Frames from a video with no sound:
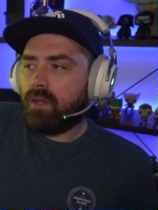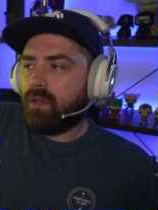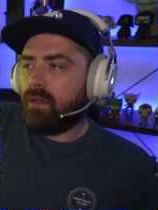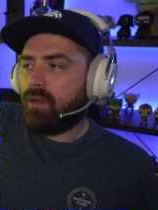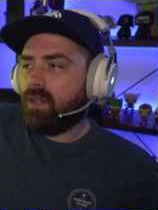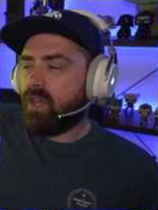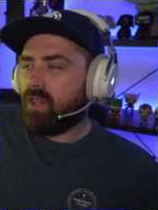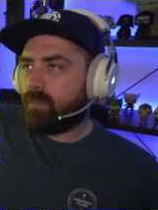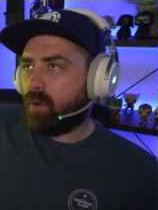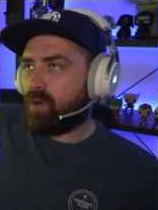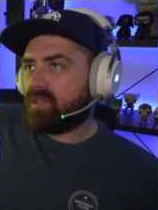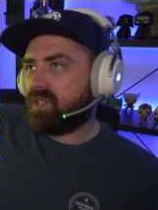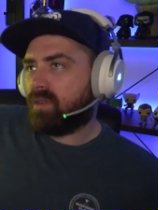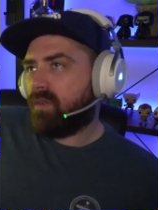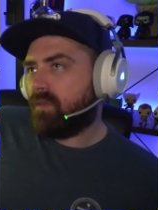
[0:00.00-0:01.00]
the other
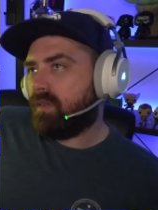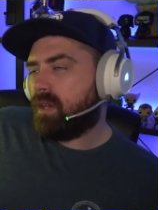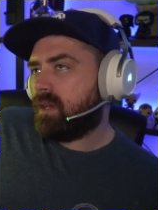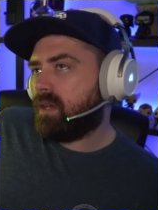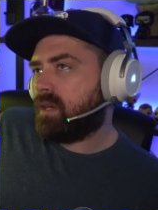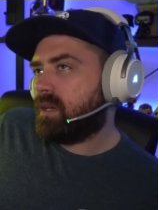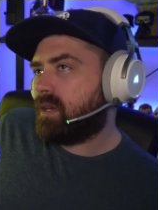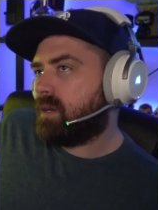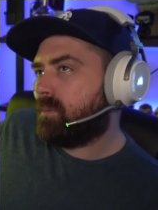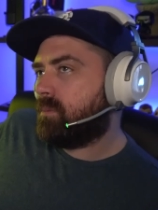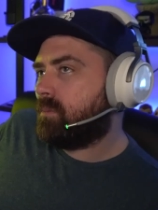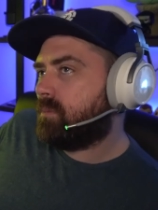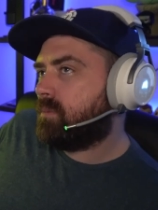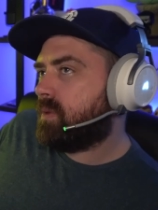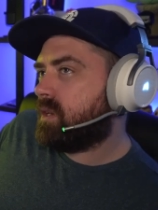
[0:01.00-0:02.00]
positive of it,
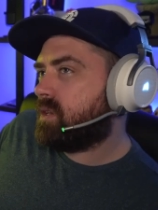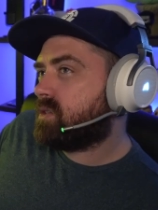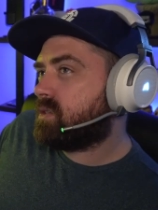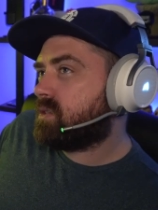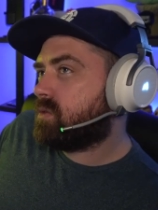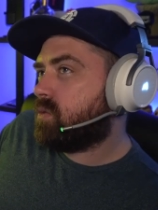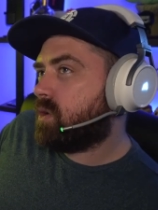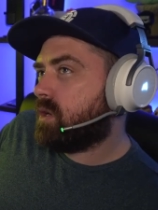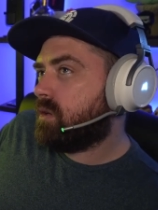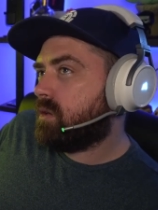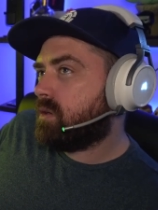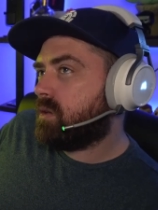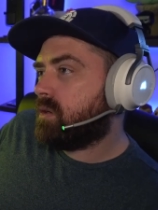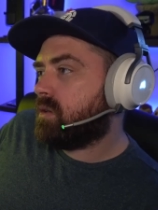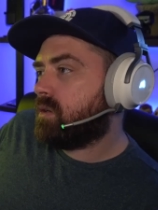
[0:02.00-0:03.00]
um, it's quite,
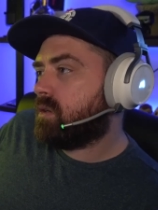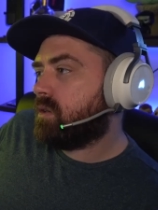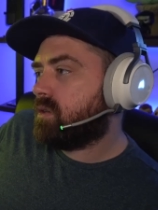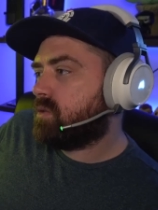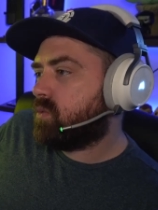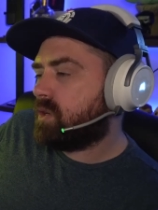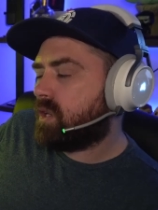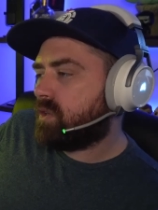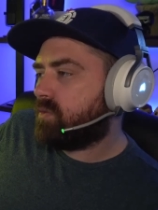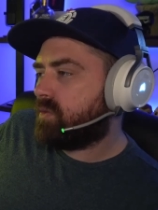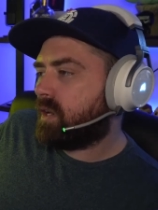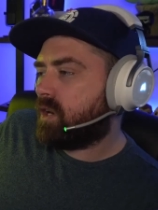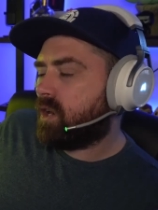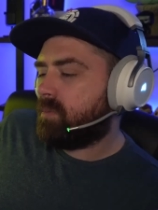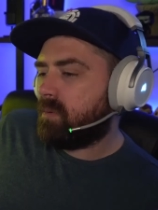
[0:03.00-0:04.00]
it's one I don't think
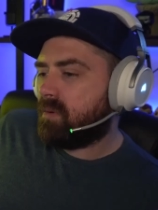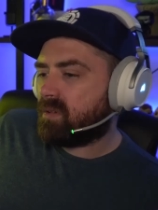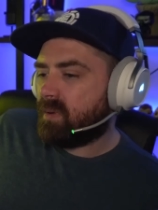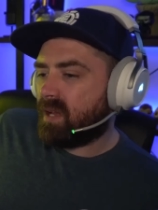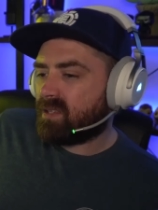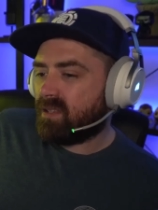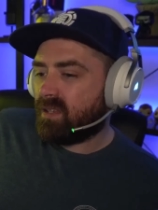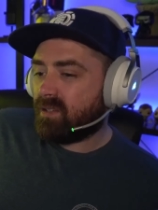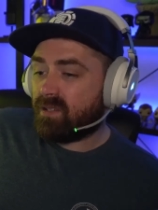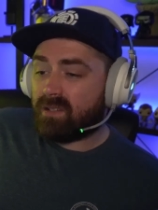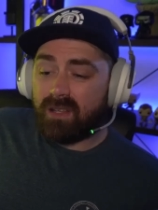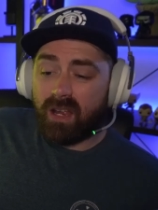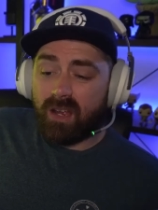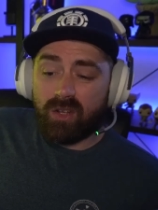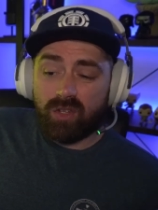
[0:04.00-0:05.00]
a lot of people are expecting. It's just
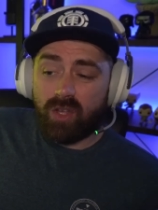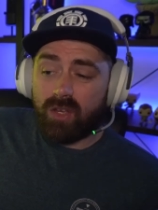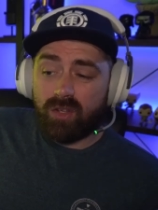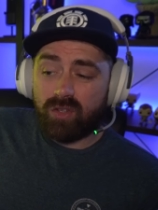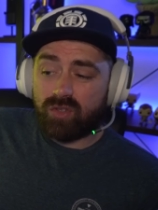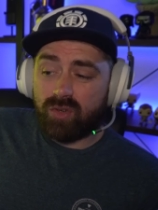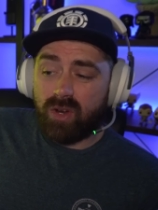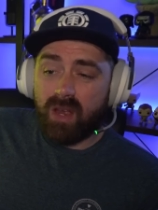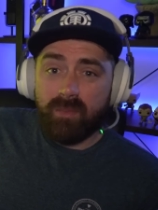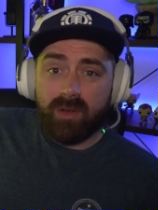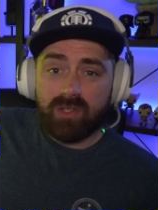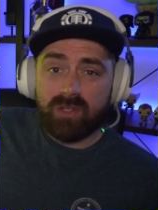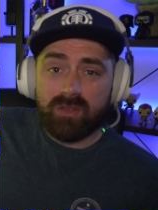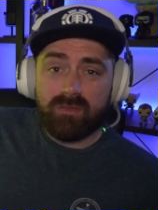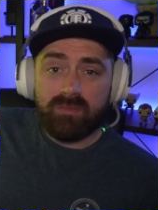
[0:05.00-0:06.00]
like I got, to, I got to try a
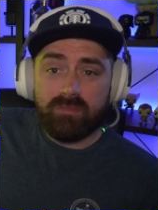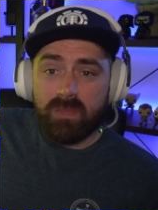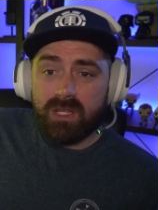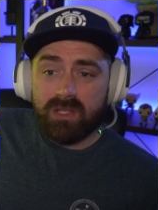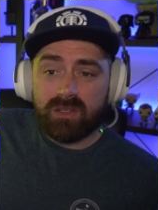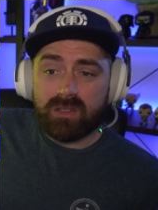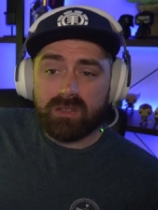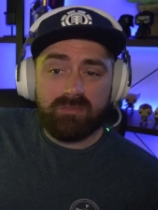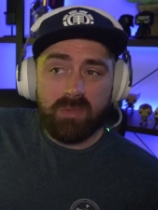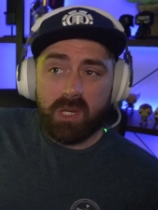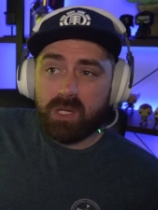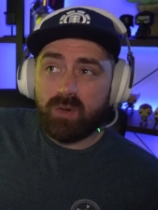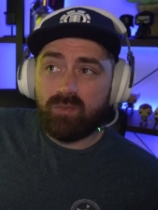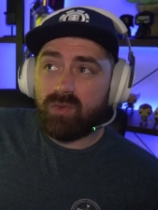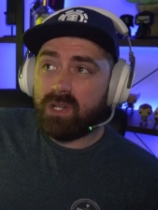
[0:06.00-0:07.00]
bunch of meats that I
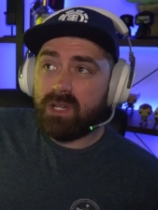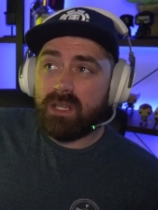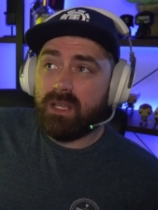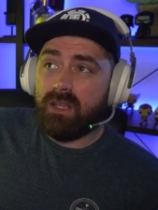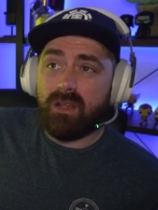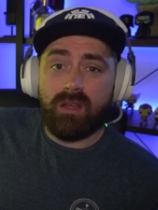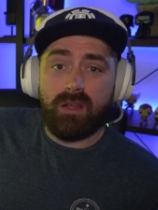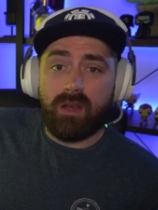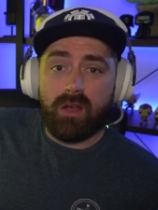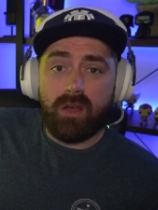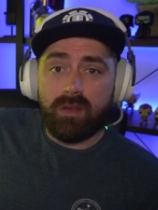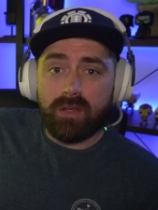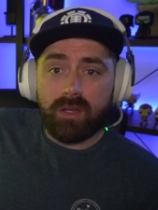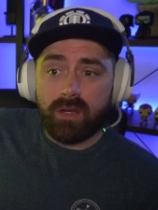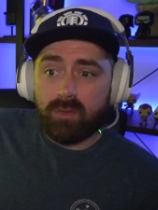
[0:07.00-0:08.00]
don't really eat a lot,
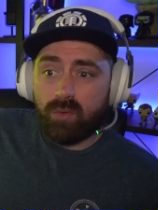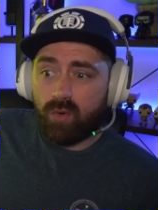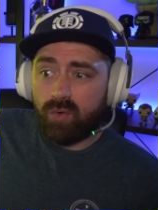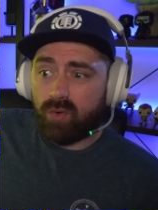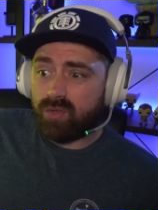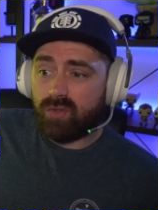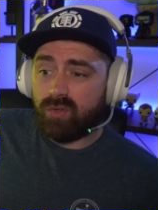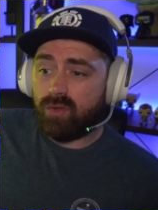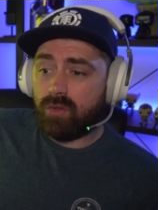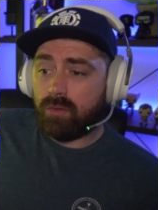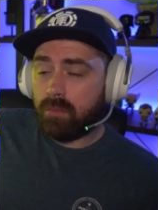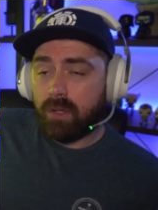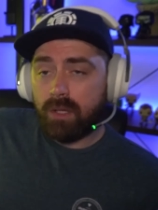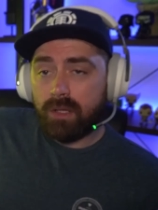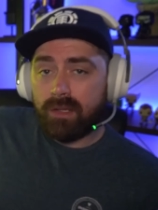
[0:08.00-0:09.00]
you know, or at all
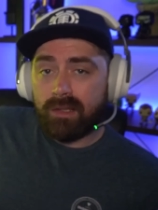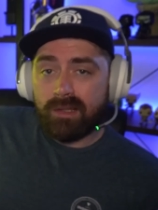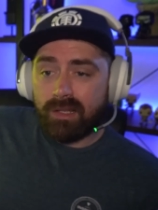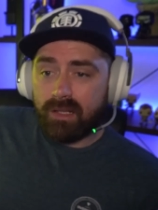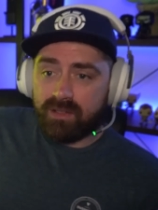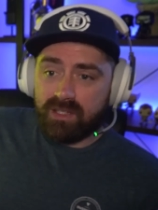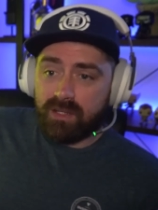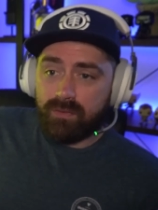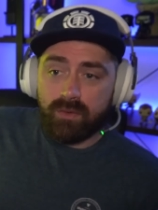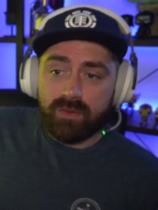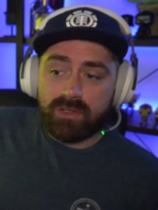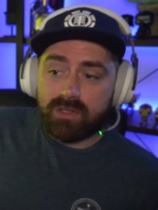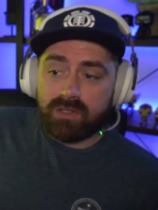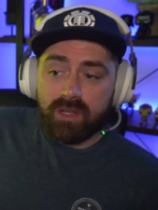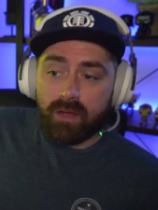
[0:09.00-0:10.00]
and seafoods
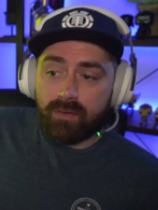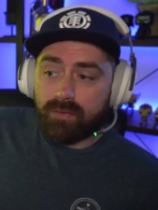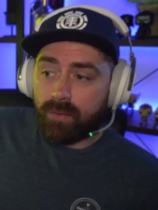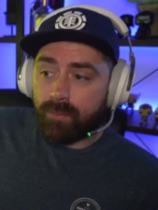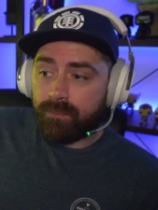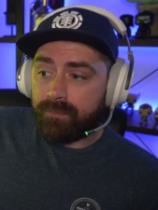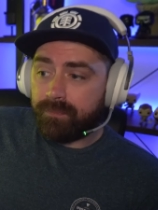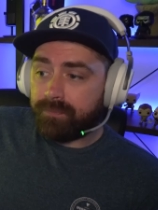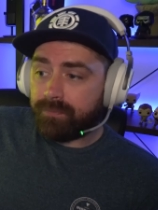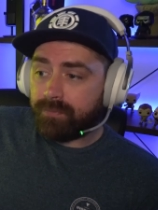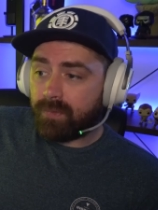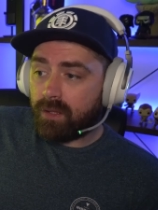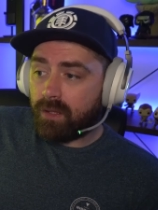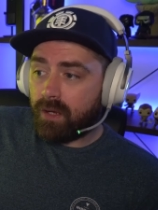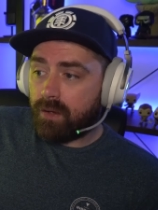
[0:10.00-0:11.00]
and stuff.
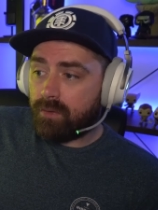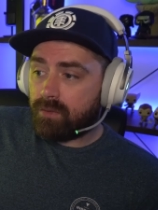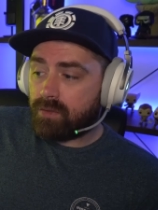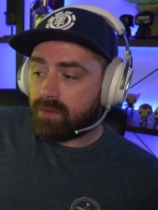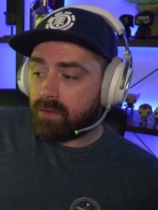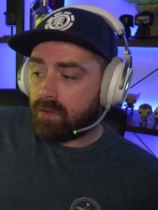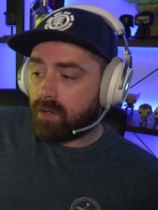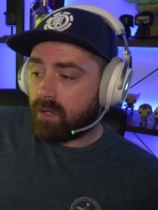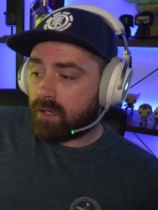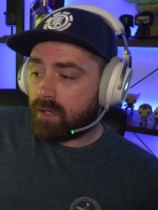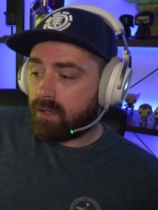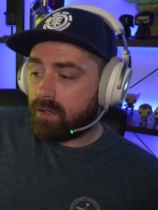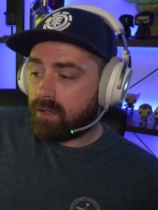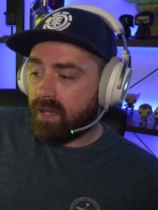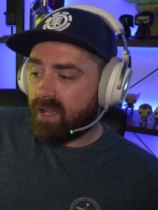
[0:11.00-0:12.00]
You know, so
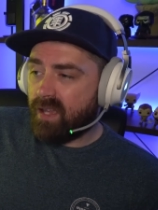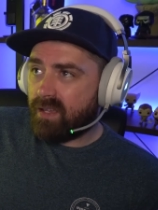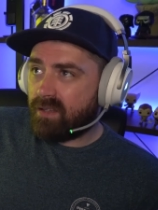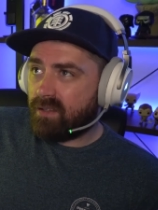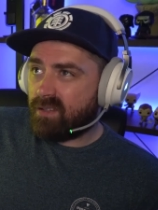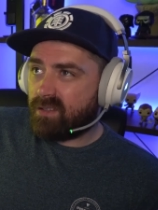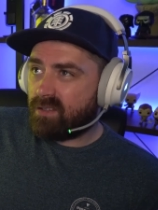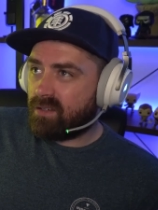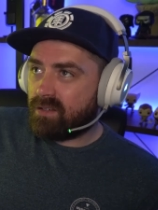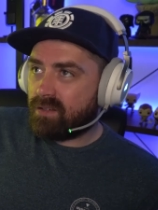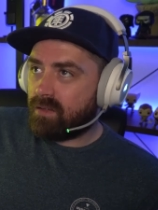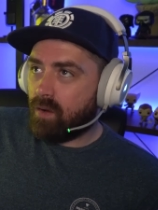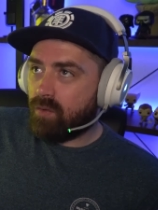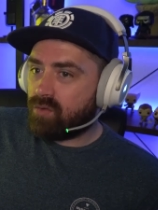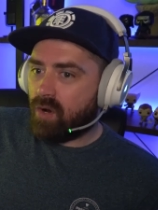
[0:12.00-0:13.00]
like, get just
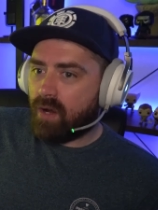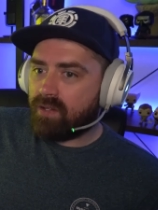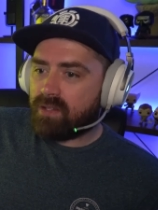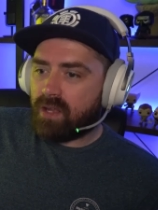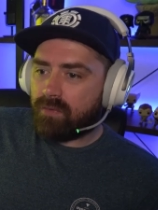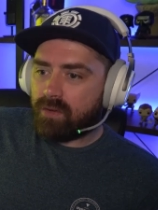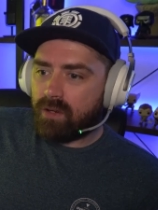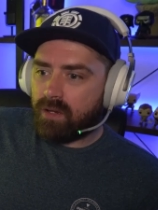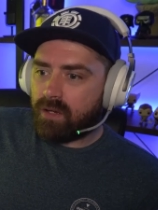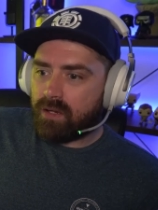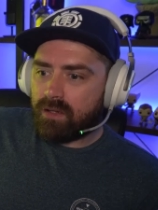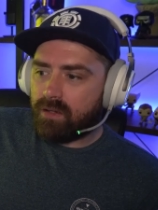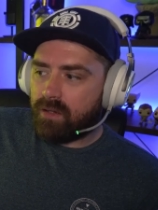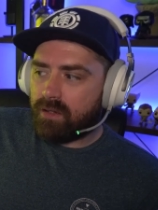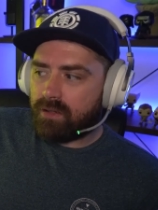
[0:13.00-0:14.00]
go try stuff. Go like, like